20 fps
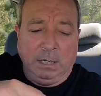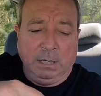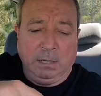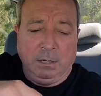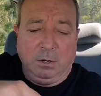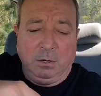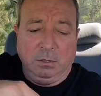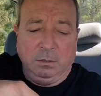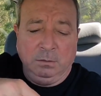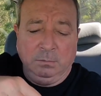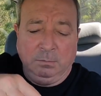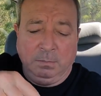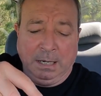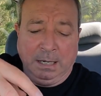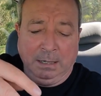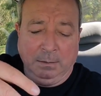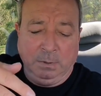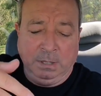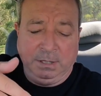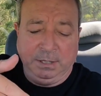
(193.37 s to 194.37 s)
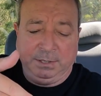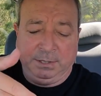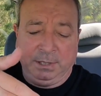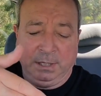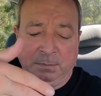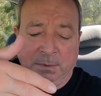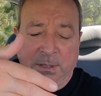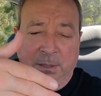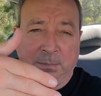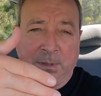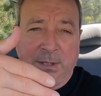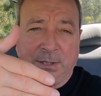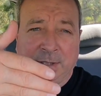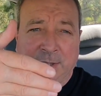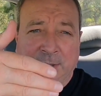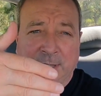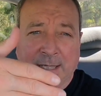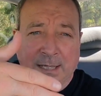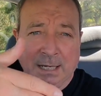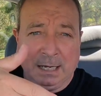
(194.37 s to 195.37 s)
long, but when you see them in the
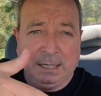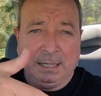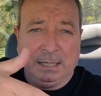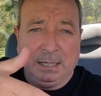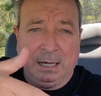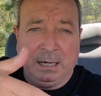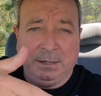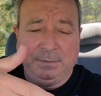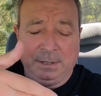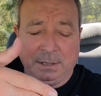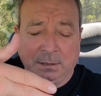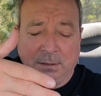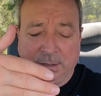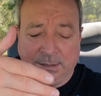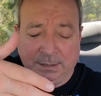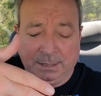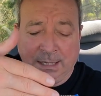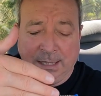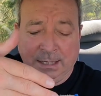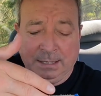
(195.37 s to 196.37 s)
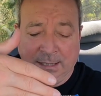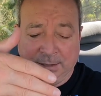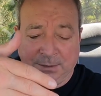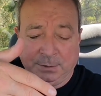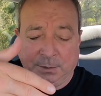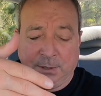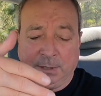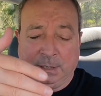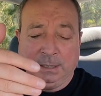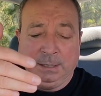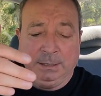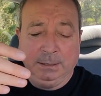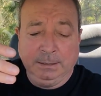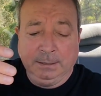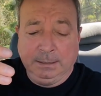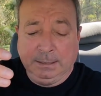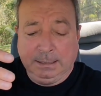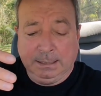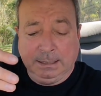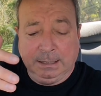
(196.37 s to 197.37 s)
pictures, they're cut in half. So I'd say that's right.
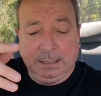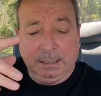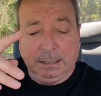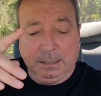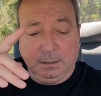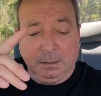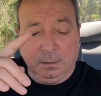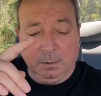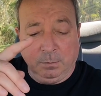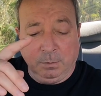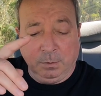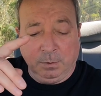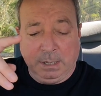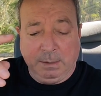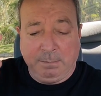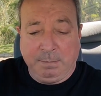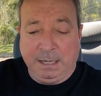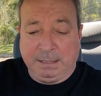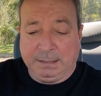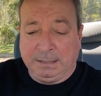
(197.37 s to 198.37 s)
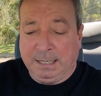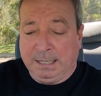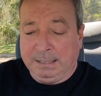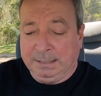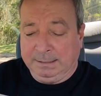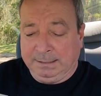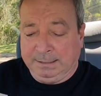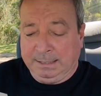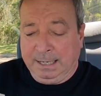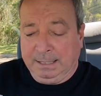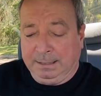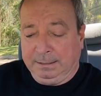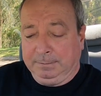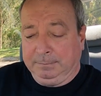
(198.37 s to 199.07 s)
We'll get back to that in a sec.